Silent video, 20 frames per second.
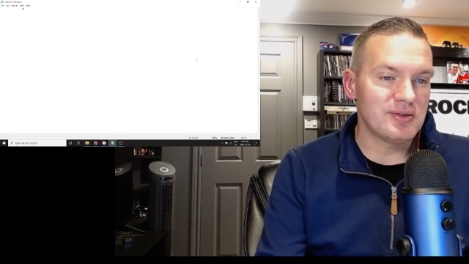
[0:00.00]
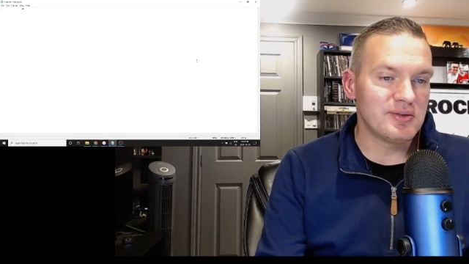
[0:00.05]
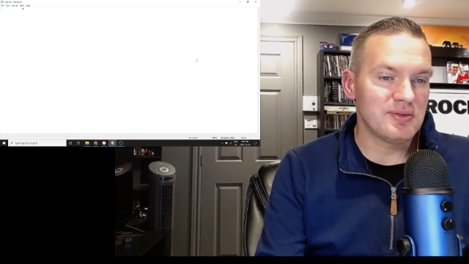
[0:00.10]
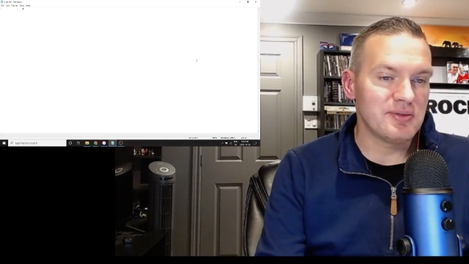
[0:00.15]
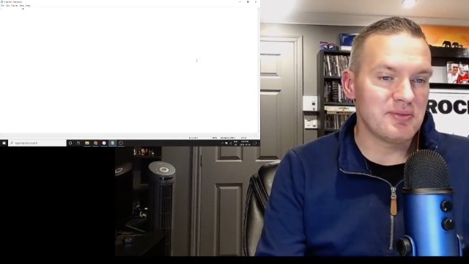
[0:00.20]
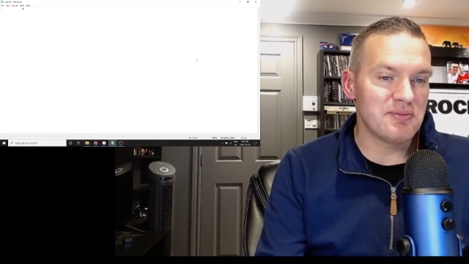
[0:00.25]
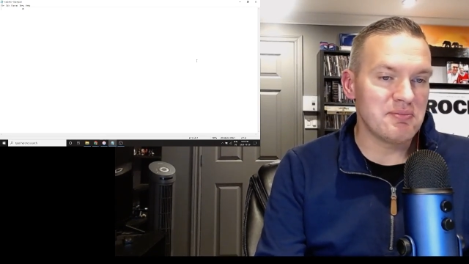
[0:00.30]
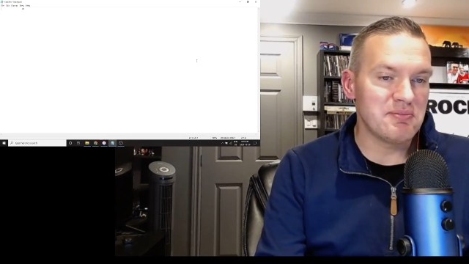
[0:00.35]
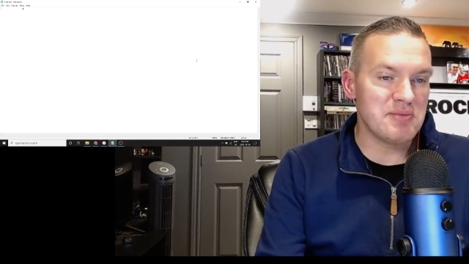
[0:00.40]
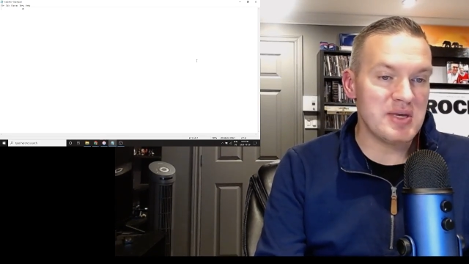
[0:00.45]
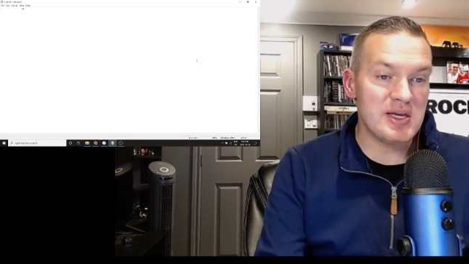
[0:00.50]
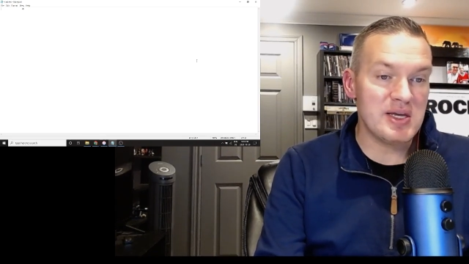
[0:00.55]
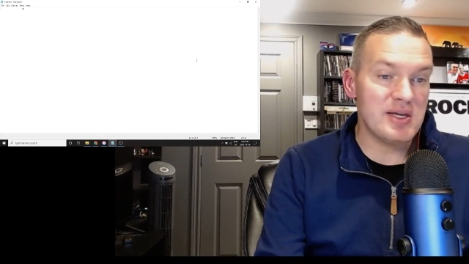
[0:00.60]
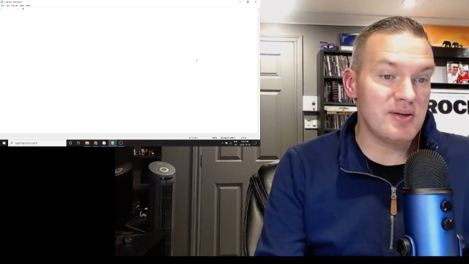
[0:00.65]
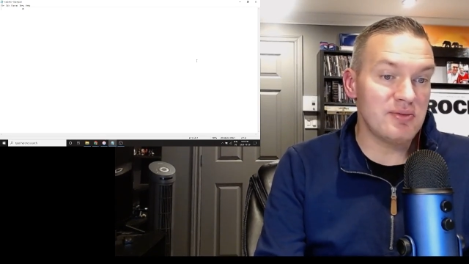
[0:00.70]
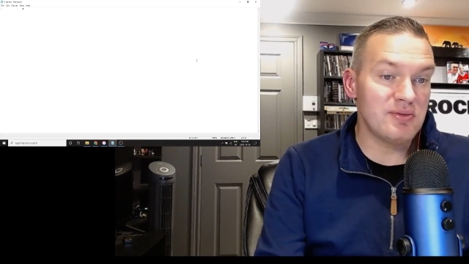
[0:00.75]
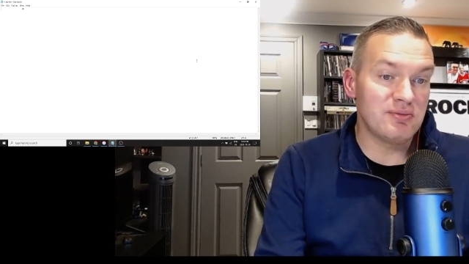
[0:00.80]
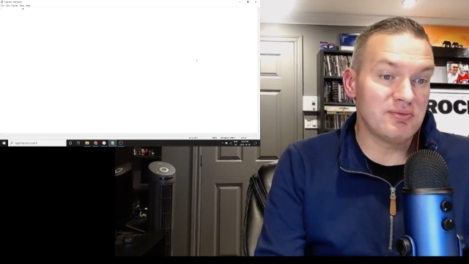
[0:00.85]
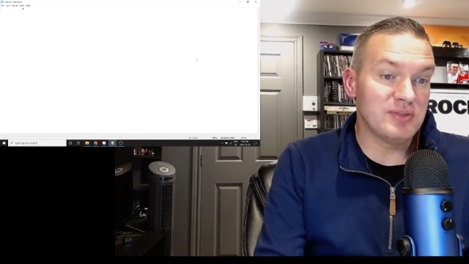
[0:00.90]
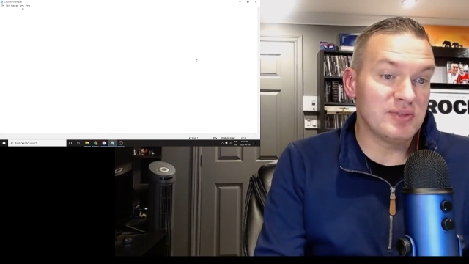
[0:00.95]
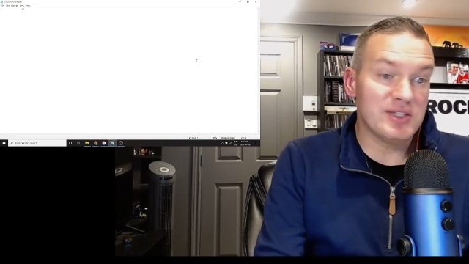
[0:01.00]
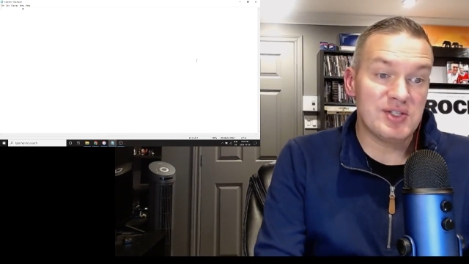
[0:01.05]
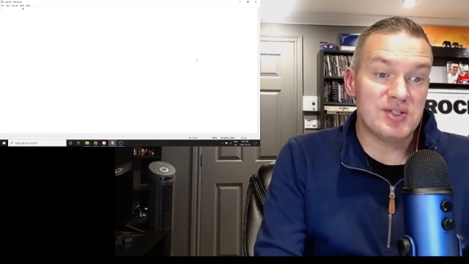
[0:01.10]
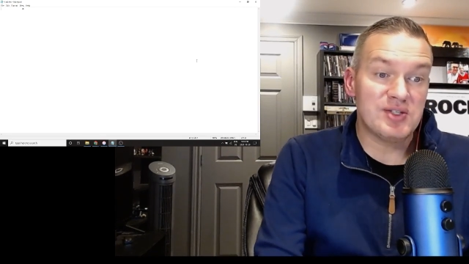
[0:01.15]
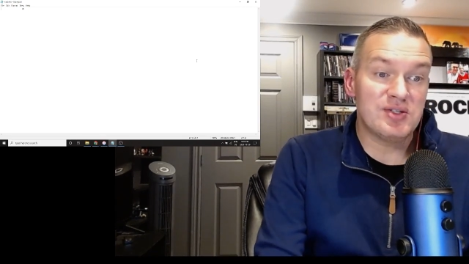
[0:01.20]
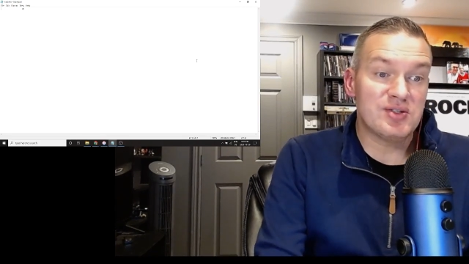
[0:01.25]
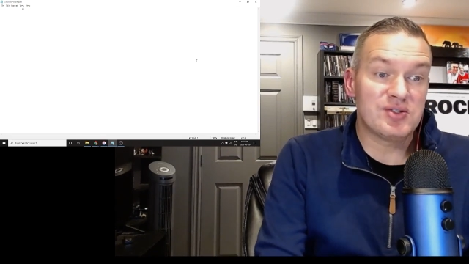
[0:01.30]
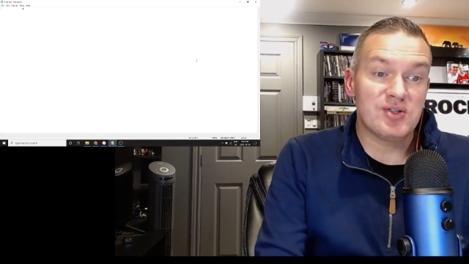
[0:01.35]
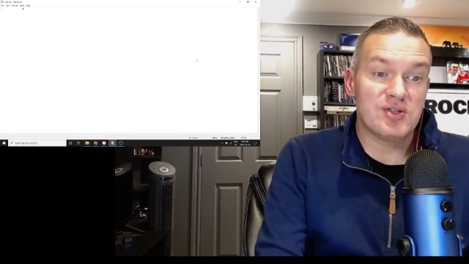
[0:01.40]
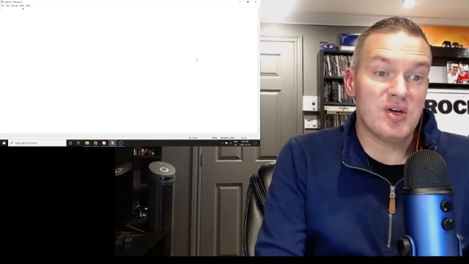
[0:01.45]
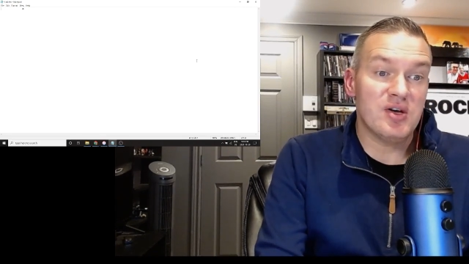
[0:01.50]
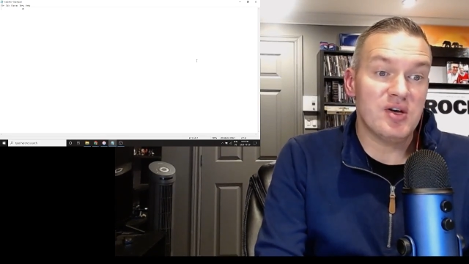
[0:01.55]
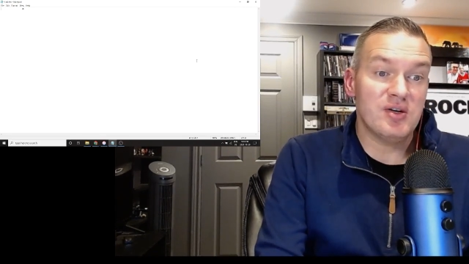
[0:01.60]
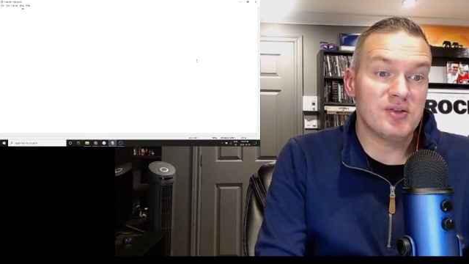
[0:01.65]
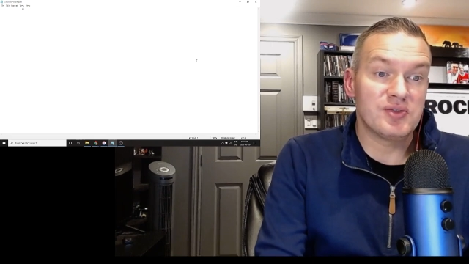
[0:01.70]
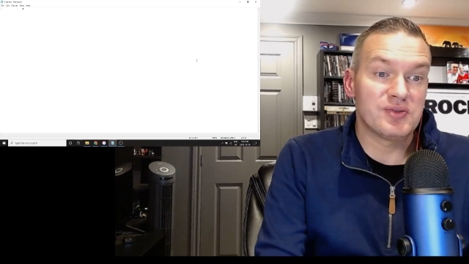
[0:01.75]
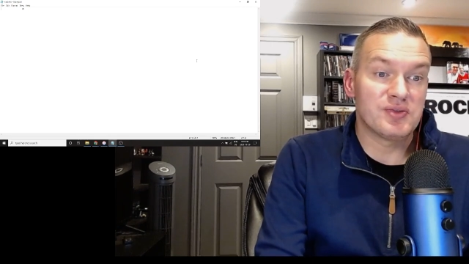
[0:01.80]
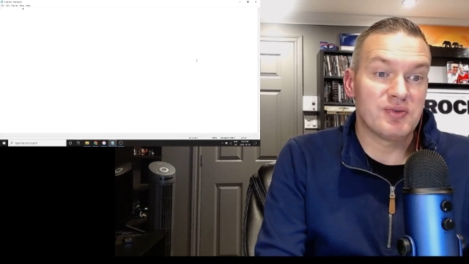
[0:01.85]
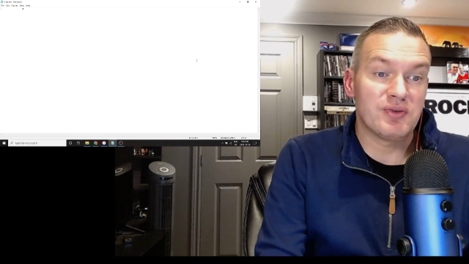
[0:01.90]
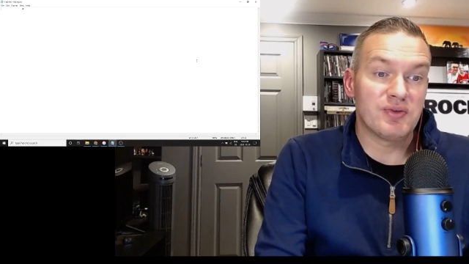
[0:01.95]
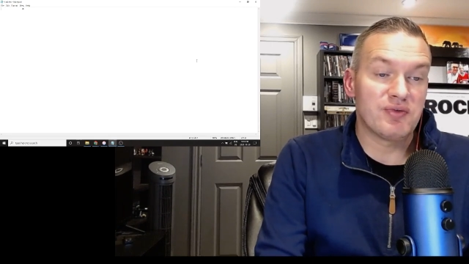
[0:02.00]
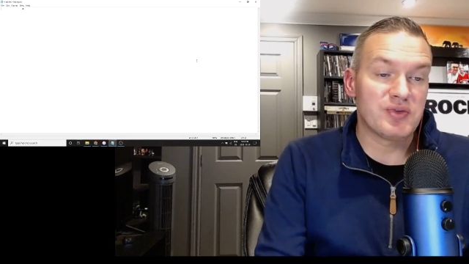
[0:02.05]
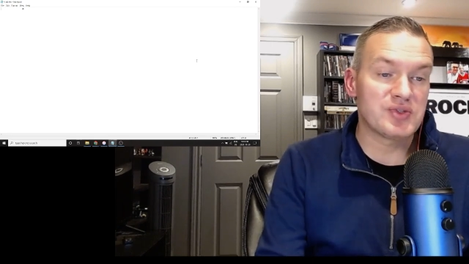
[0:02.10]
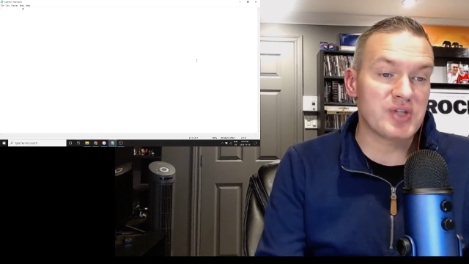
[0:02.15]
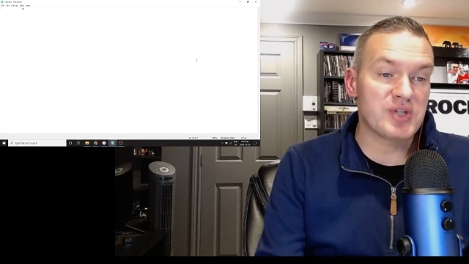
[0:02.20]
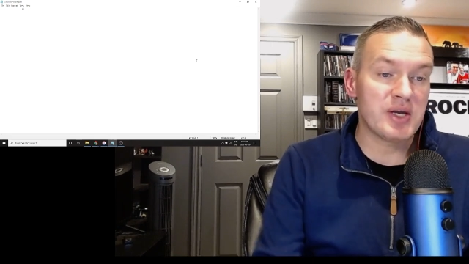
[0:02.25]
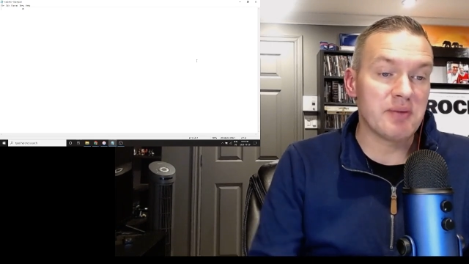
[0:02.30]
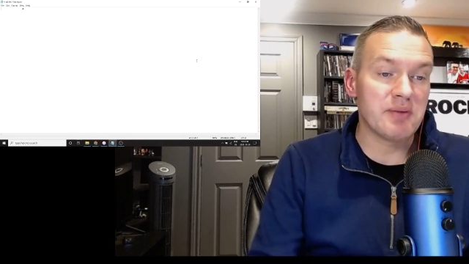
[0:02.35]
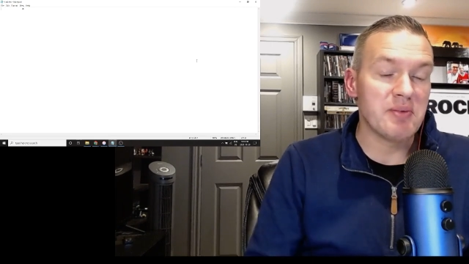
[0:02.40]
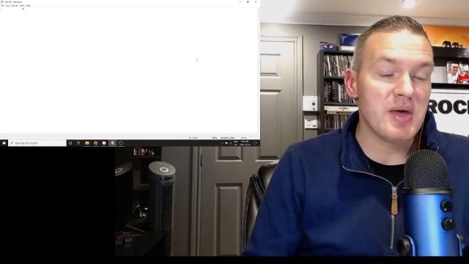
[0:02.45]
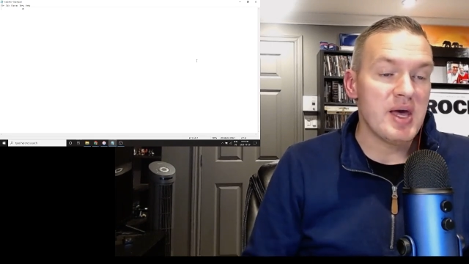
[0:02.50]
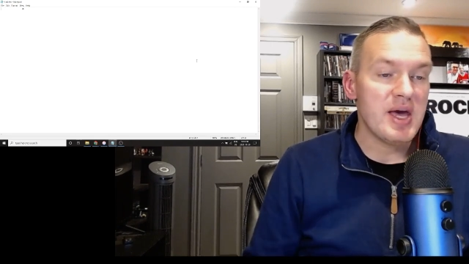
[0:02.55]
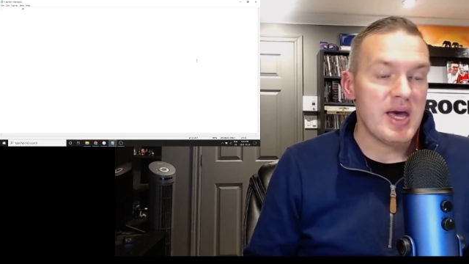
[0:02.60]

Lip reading: me listen to songs for the first time.